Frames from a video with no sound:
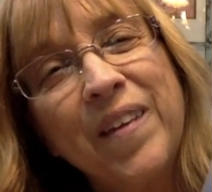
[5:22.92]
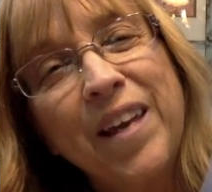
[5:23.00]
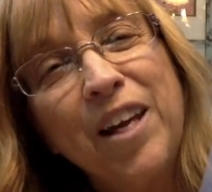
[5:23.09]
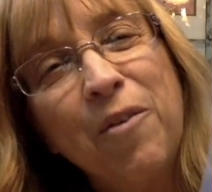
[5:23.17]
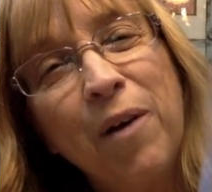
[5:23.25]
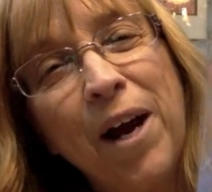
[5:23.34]

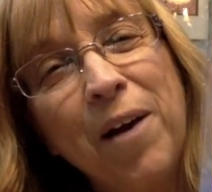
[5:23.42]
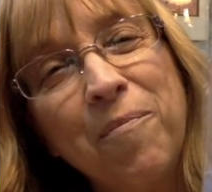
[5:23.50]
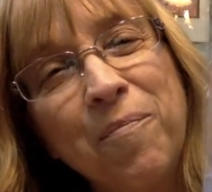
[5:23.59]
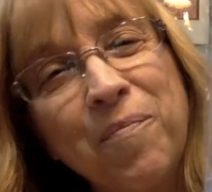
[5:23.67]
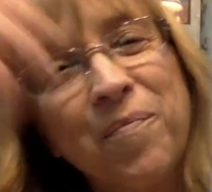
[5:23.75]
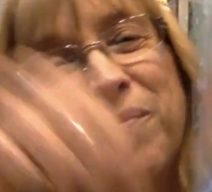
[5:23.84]
Anyway,
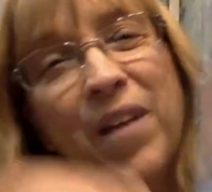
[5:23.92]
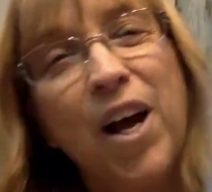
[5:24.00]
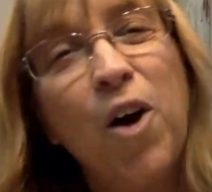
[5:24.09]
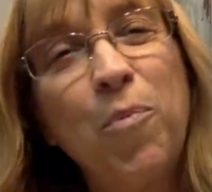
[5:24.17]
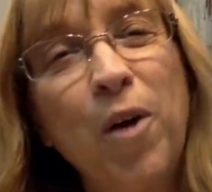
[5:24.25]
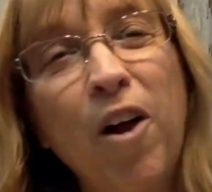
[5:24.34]

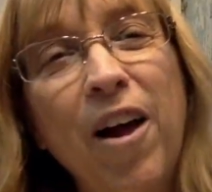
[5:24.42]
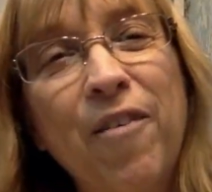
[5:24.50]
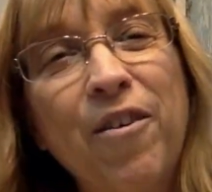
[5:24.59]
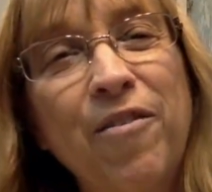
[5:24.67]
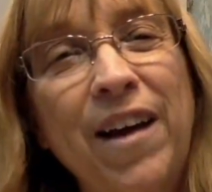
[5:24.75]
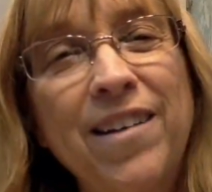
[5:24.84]
I hope you all have
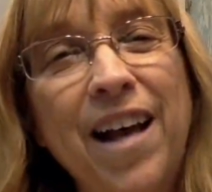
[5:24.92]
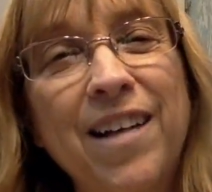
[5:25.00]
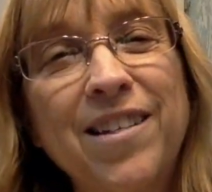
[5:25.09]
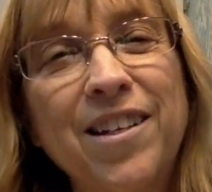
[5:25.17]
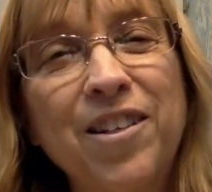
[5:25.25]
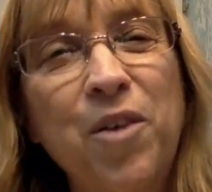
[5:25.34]
a
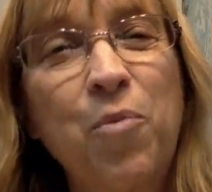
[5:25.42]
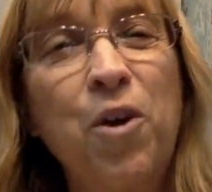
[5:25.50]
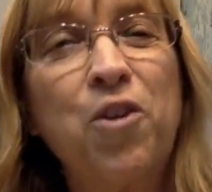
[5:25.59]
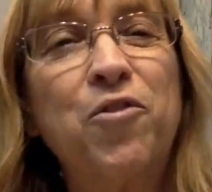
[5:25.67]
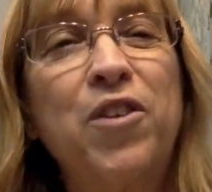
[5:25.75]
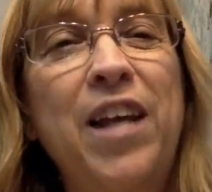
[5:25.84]
fantastically
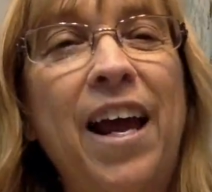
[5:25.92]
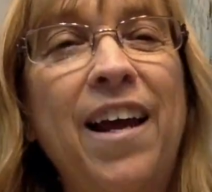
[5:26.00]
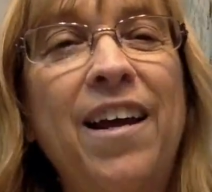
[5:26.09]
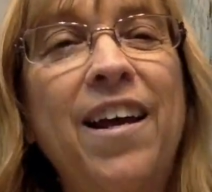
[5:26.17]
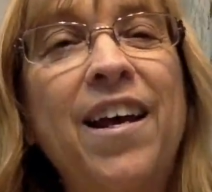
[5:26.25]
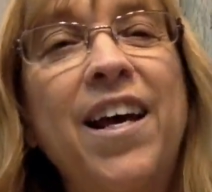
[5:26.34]
wonderful
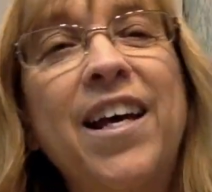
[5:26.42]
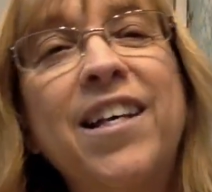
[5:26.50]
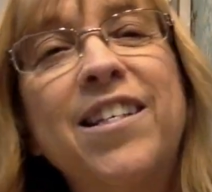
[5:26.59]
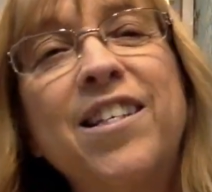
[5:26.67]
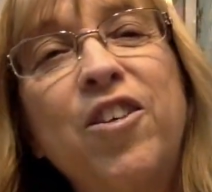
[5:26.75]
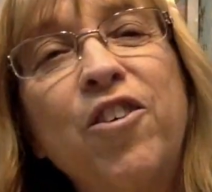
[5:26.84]
day.
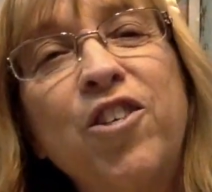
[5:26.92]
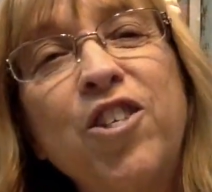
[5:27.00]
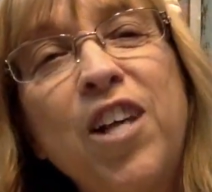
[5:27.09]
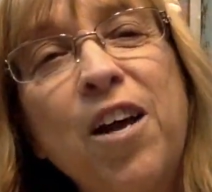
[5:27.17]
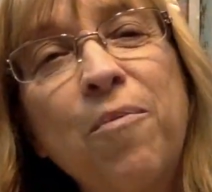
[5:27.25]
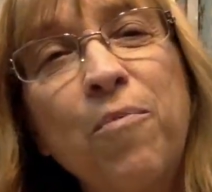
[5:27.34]
This is Terry
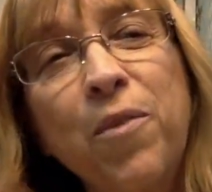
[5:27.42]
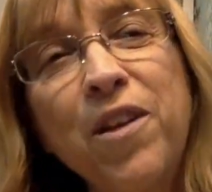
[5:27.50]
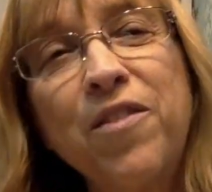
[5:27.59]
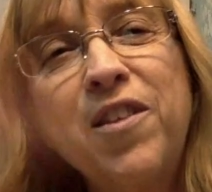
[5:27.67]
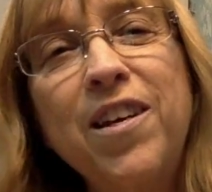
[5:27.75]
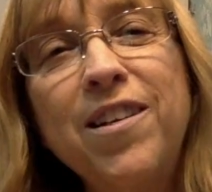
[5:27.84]
Jeanette
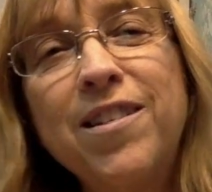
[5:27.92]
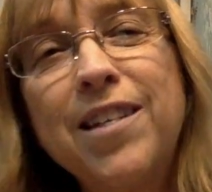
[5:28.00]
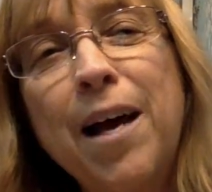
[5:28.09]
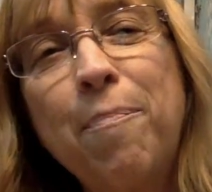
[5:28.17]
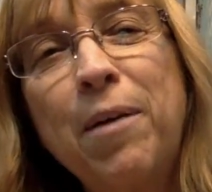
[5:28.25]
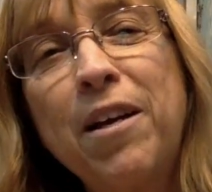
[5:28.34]
with the
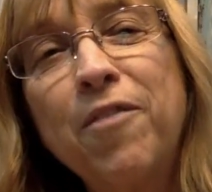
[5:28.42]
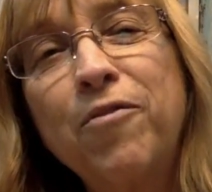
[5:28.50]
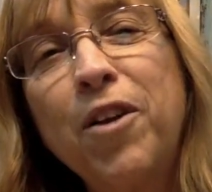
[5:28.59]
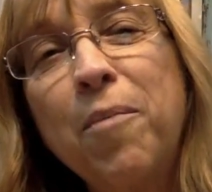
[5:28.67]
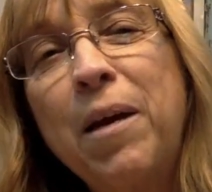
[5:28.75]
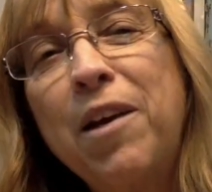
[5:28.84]
Tapping
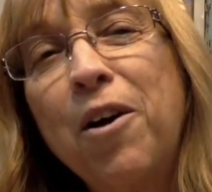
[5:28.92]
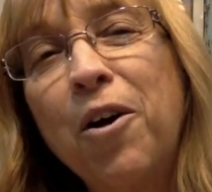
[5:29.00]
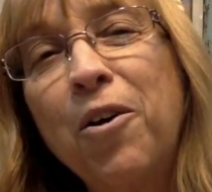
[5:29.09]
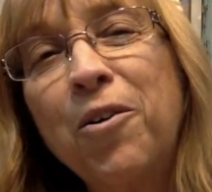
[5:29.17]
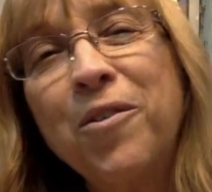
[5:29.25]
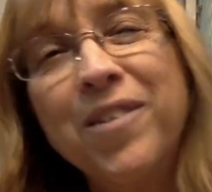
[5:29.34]

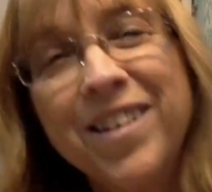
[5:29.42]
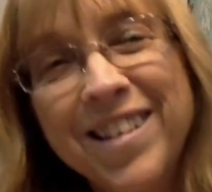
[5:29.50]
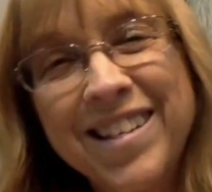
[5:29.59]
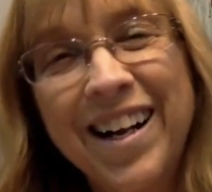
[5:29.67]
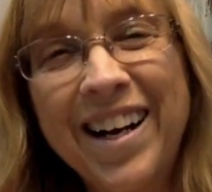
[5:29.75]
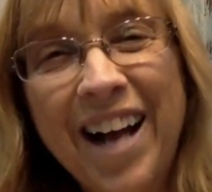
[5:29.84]
Flamingo,
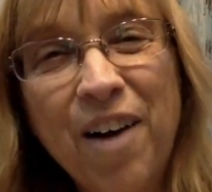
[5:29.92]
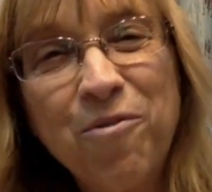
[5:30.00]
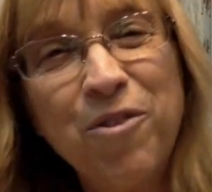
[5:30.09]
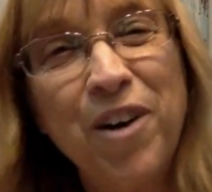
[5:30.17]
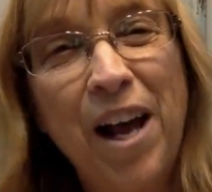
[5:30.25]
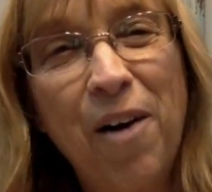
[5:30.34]
signing
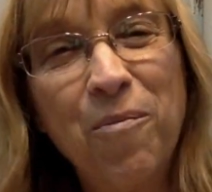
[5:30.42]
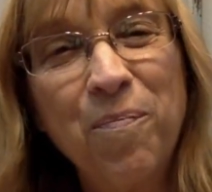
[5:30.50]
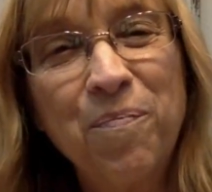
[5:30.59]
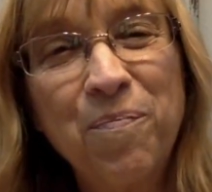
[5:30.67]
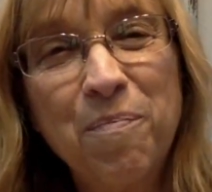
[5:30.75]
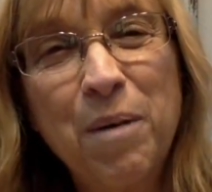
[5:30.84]
out for now.
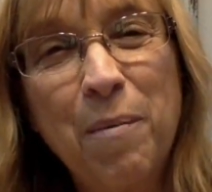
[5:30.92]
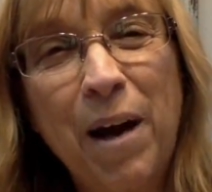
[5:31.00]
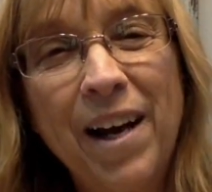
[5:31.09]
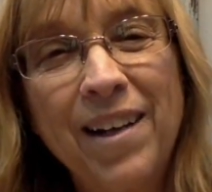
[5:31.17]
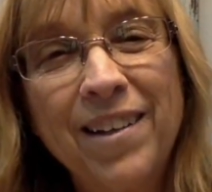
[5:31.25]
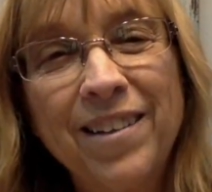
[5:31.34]
Bye-bye.